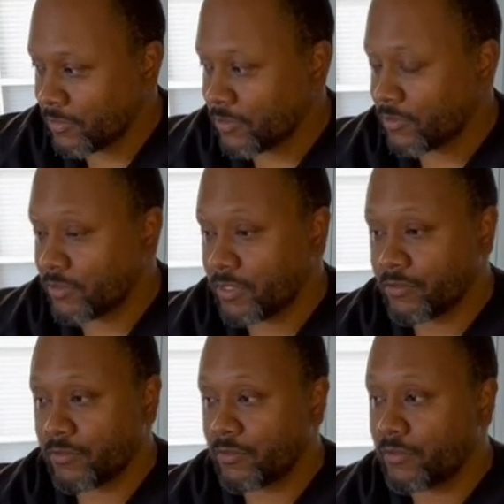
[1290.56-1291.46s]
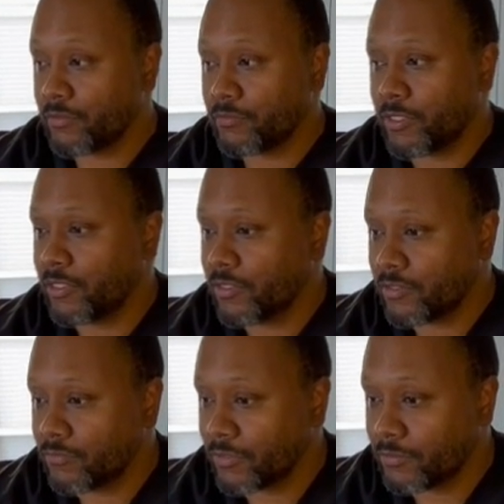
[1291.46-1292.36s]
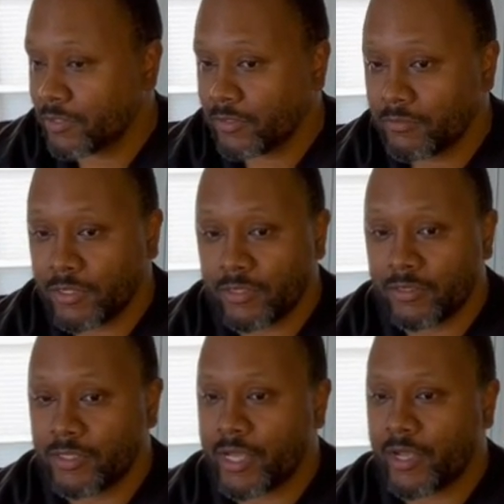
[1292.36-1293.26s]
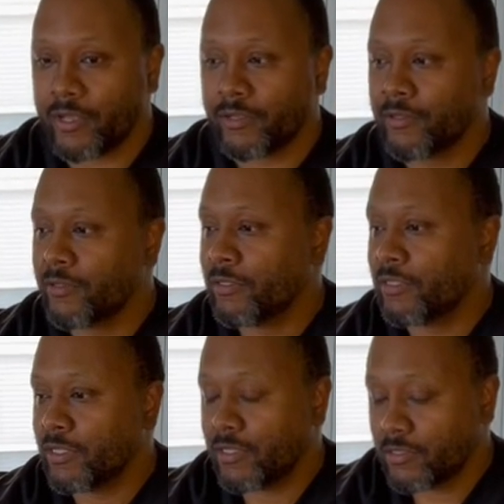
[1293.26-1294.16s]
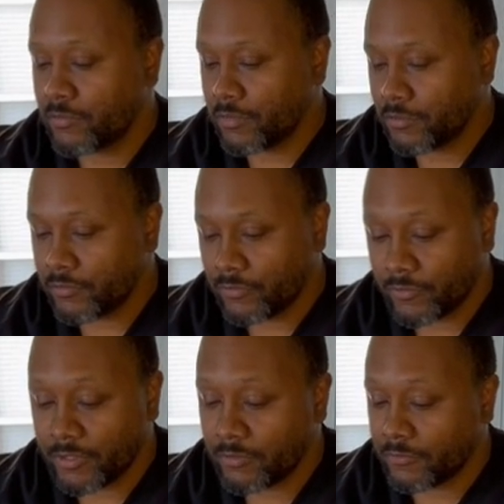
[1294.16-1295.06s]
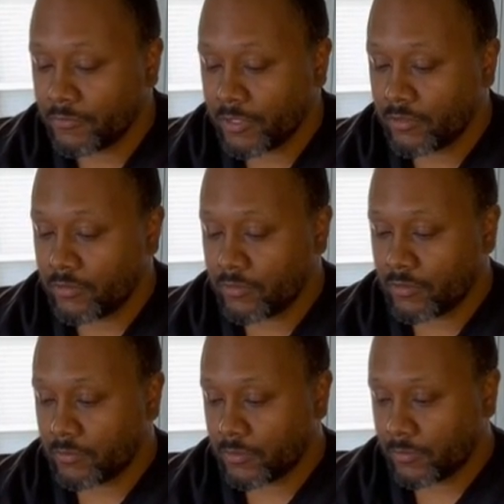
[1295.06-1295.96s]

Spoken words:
So it takes all kids and women and men to die, innocent people, for them to fucking do something.